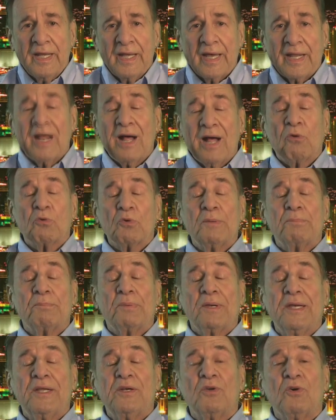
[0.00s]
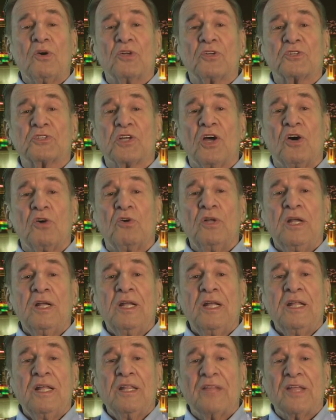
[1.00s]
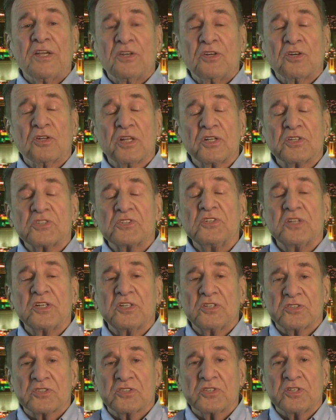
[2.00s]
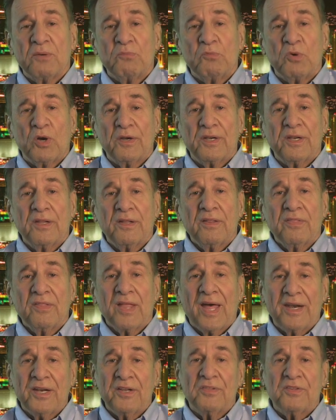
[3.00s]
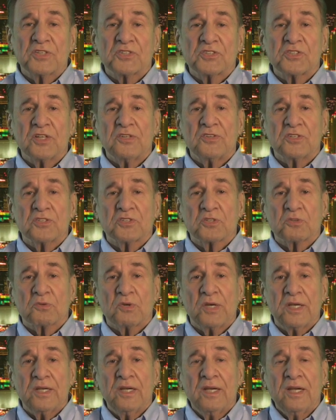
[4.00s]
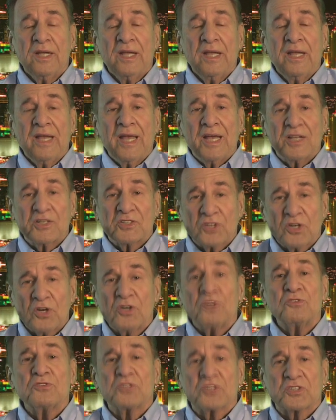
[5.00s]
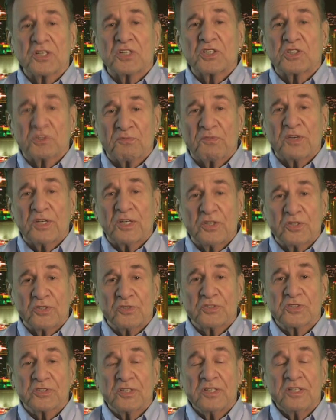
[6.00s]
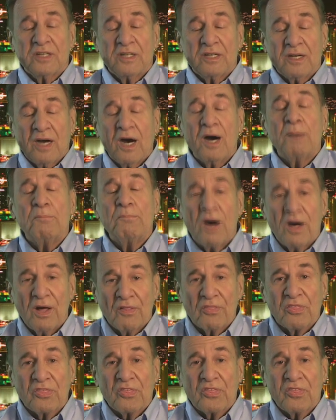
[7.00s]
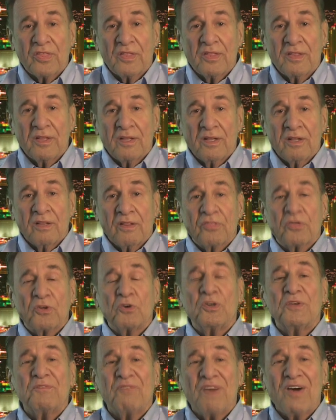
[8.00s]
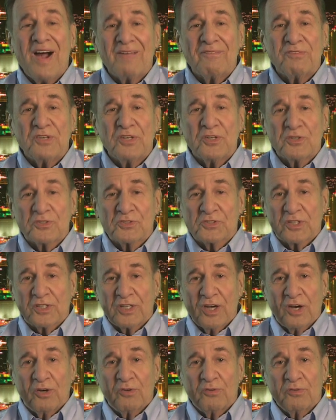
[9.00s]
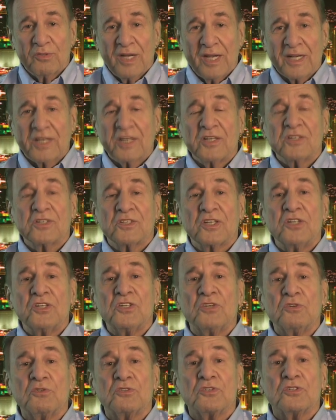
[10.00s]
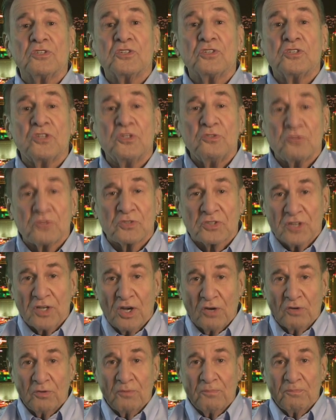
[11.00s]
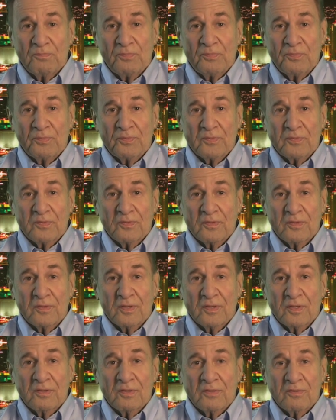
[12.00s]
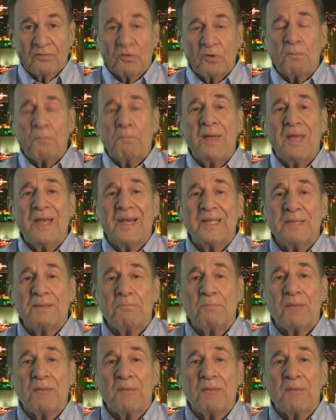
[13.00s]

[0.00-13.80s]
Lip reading: And I'll repeat also that you're listening to someone that in this industry has earned six figures a month 35 years ago and continued to do so for many,